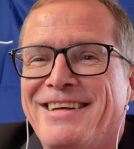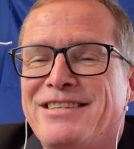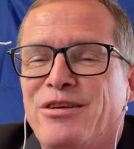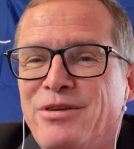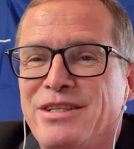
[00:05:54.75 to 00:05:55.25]

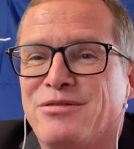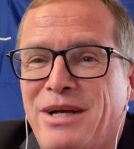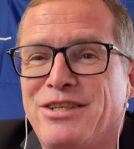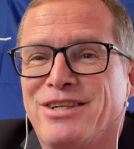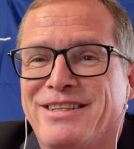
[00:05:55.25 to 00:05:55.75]
So it's
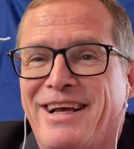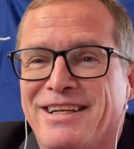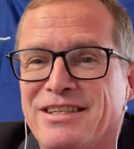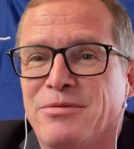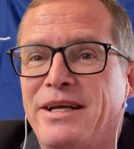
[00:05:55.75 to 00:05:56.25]
Russia
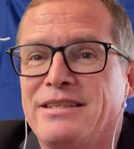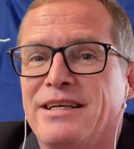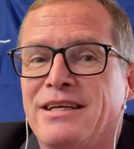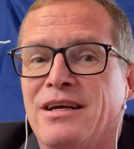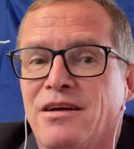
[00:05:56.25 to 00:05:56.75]
then
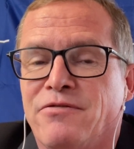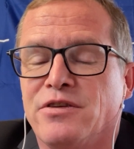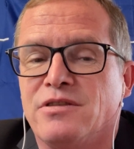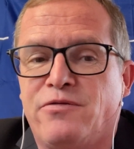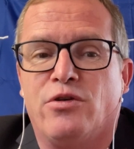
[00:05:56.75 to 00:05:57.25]
creating,
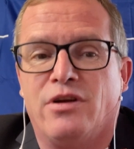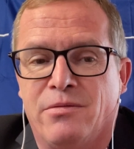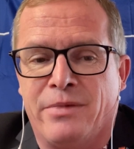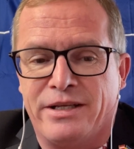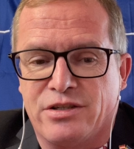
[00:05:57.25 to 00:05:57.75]
first of all, a
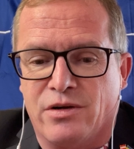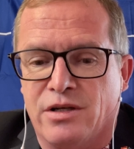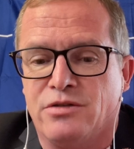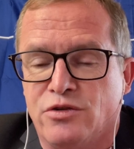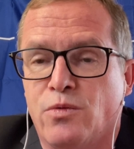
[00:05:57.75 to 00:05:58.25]

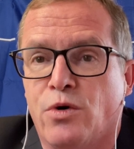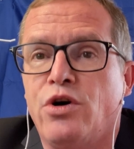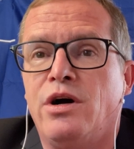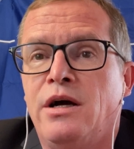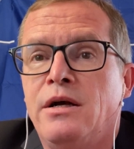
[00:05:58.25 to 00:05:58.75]
major new
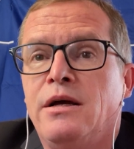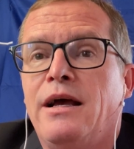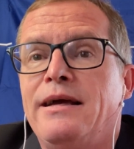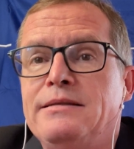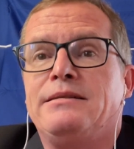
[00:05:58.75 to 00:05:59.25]
war,
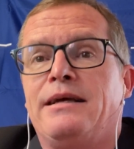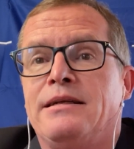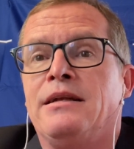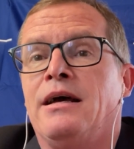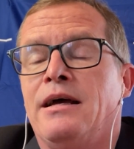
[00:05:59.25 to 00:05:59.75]
and
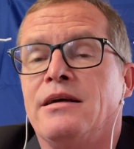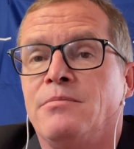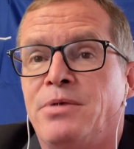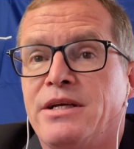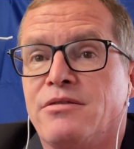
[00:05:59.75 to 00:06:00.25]
then a
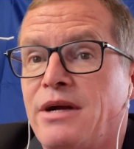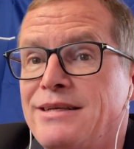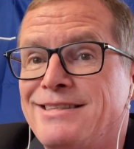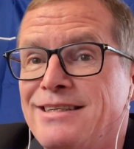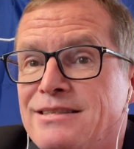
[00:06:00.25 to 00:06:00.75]
big
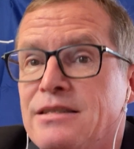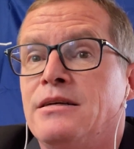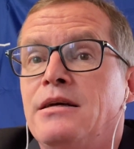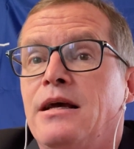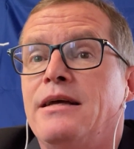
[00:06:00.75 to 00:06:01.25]
crisis
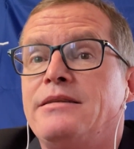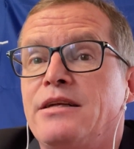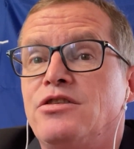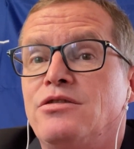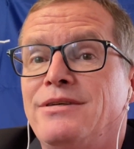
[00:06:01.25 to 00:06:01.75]

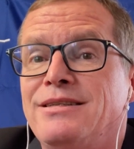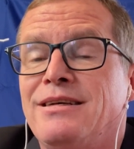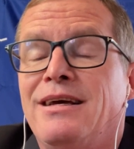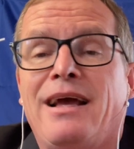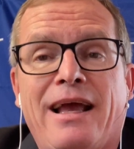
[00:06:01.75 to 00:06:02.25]
attached to
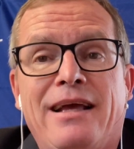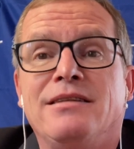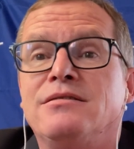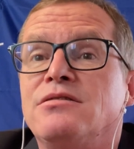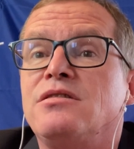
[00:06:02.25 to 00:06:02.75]
it, and to